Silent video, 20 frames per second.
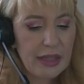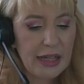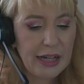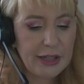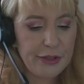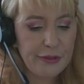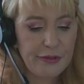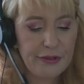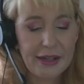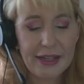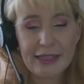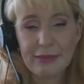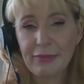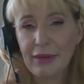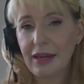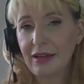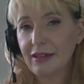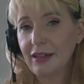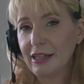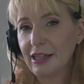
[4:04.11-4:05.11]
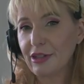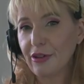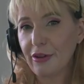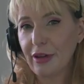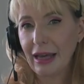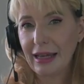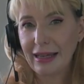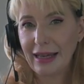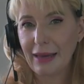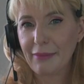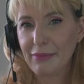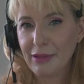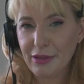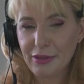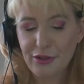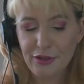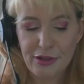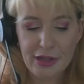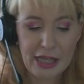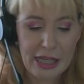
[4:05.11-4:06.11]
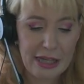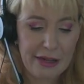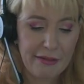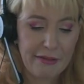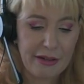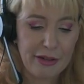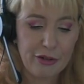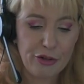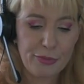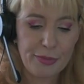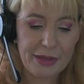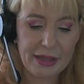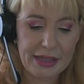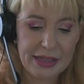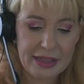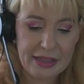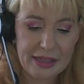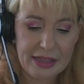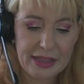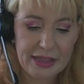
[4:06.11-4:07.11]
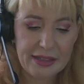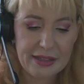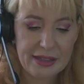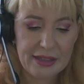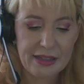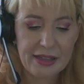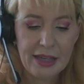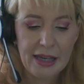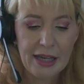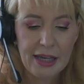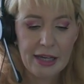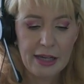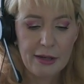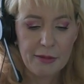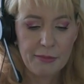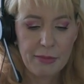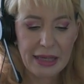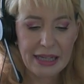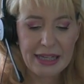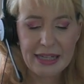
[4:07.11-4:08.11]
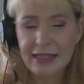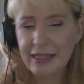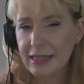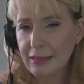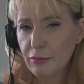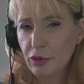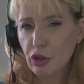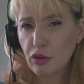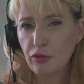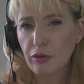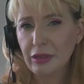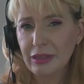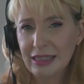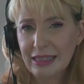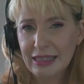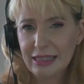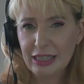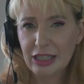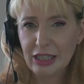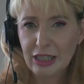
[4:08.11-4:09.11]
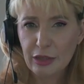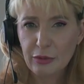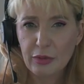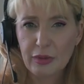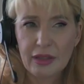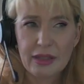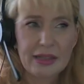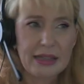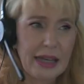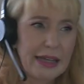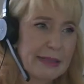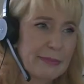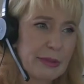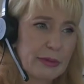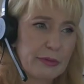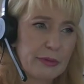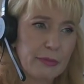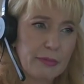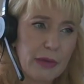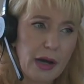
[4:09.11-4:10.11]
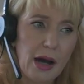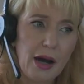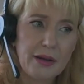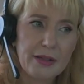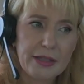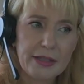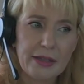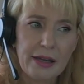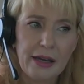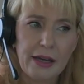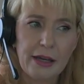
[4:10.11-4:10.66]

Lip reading: I do feel like it's about, like, happy new year and new beginnings and making some strong decisions with these aspects of Mars,